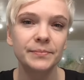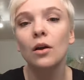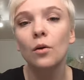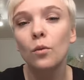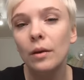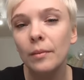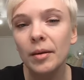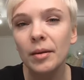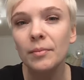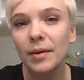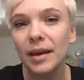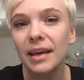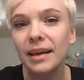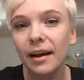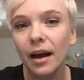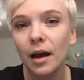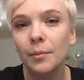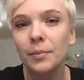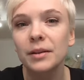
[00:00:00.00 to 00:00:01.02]
Women make
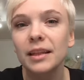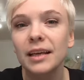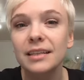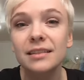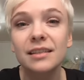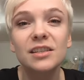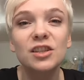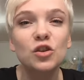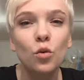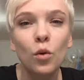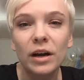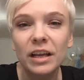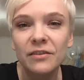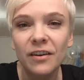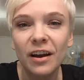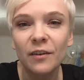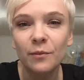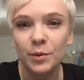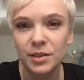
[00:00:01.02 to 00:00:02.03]
up less than
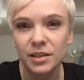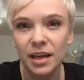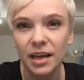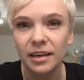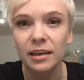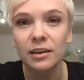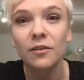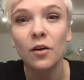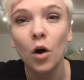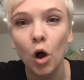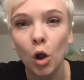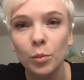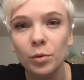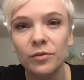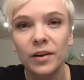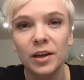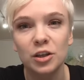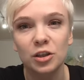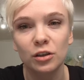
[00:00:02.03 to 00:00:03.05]
25% of all
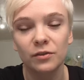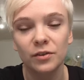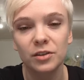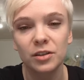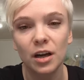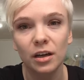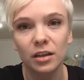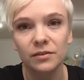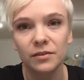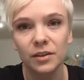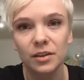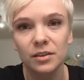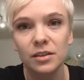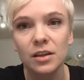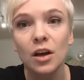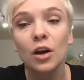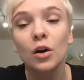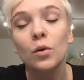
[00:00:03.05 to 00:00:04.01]
professional photographers